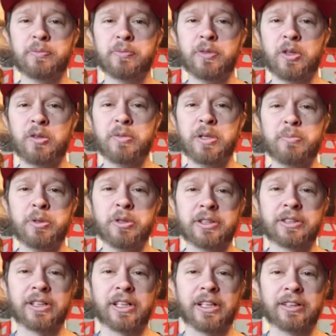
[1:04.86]
all my
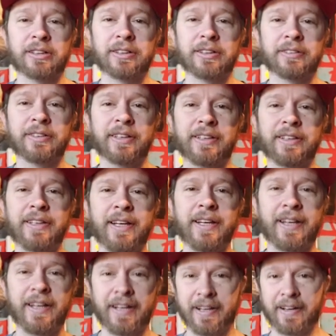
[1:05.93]
books are.
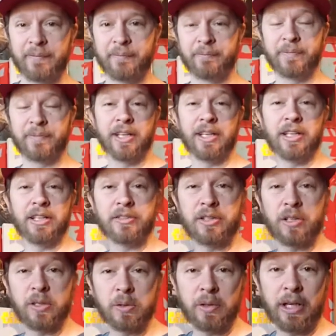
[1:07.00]
Yeah.
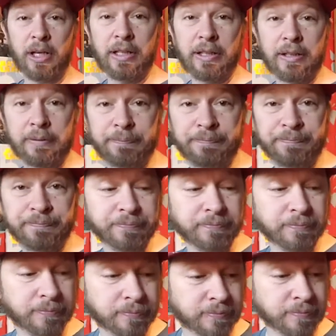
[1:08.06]
So um,
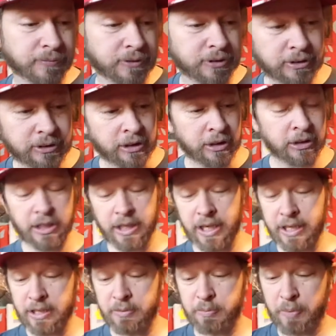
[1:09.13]
today
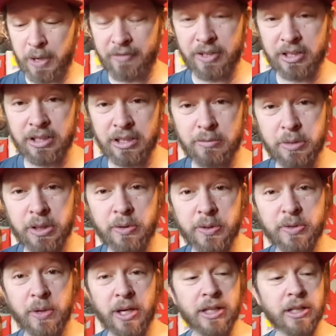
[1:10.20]
is breakfast and a book with
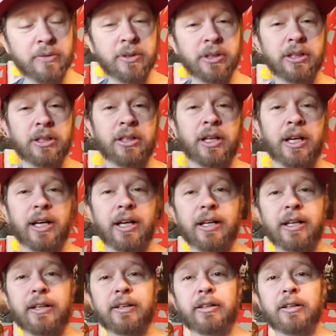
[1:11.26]
Swallow.
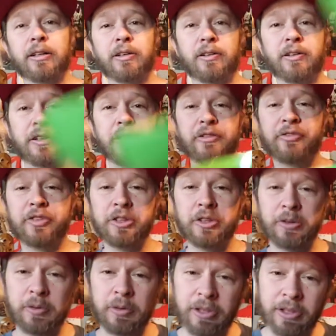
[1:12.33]
Uh, the
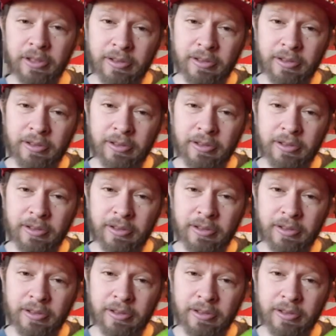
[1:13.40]
food,